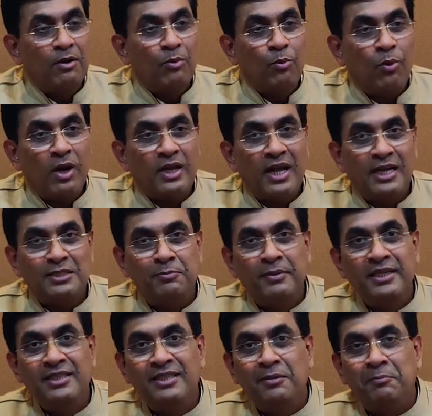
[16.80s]
what has
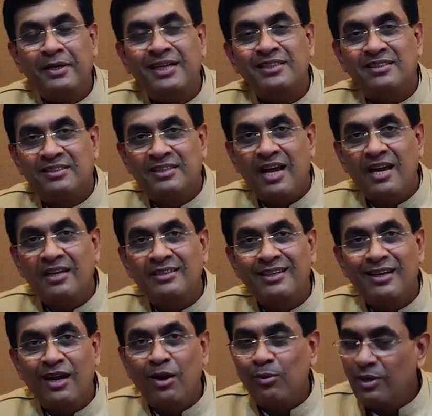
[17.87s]
been the biggest challenge
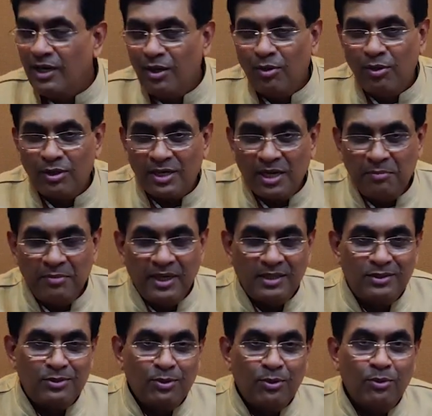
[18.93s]
and how did I overcome
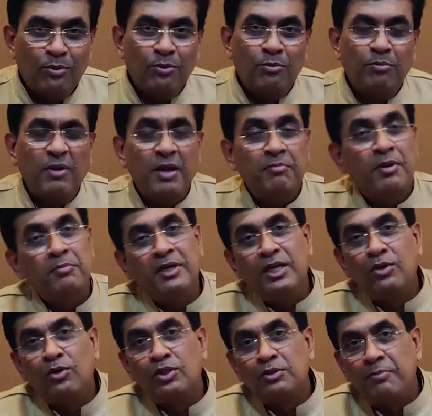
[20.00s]
it. So my
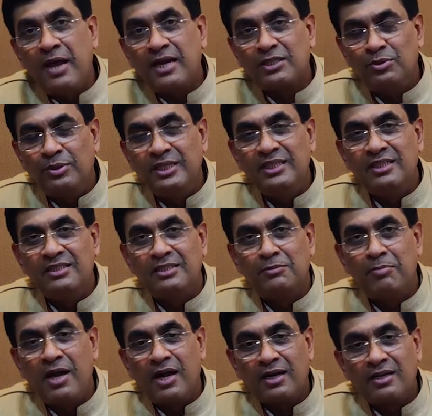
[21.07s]
memory goes back 20 years
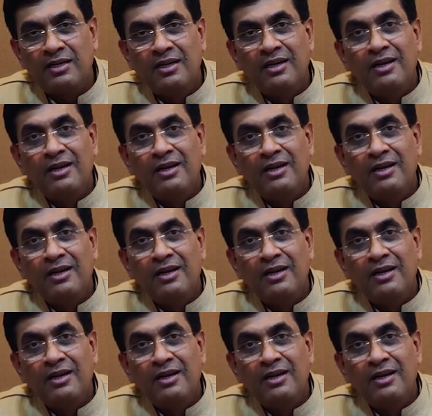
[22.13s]
back